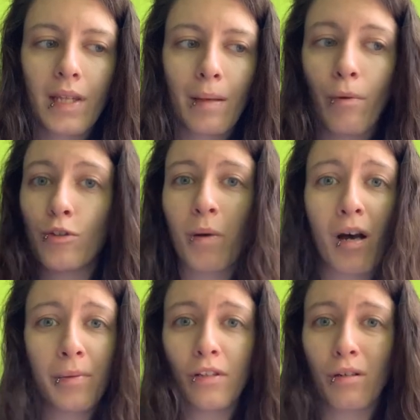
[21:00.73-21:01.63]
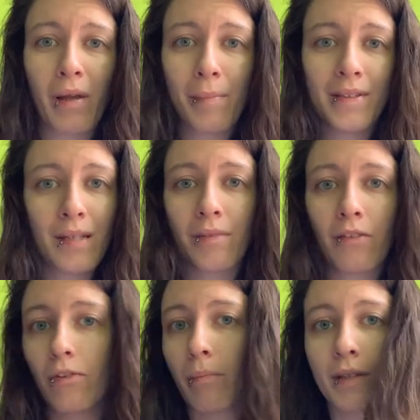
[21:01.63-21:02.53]
most popular may be something
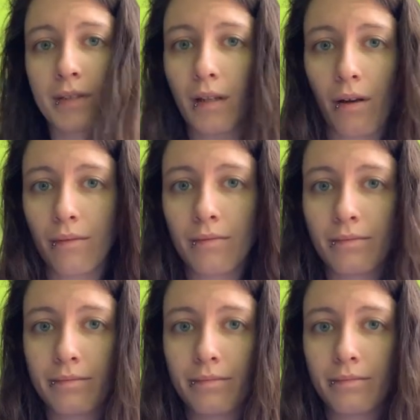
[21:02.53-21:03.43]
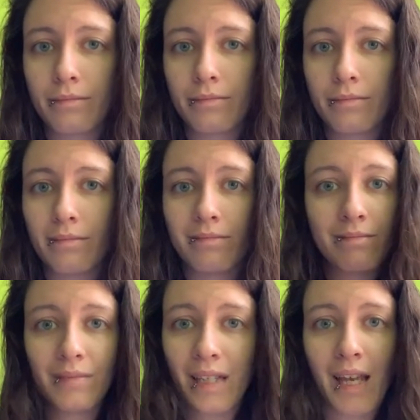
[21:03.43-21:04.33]
from months ago.
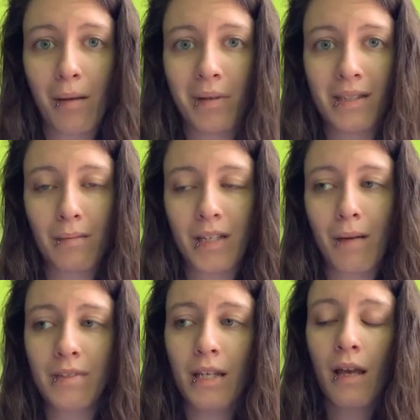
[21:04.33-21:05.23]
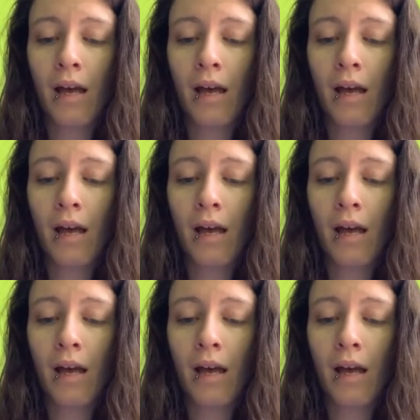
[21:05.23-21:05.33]
It can be sometimes.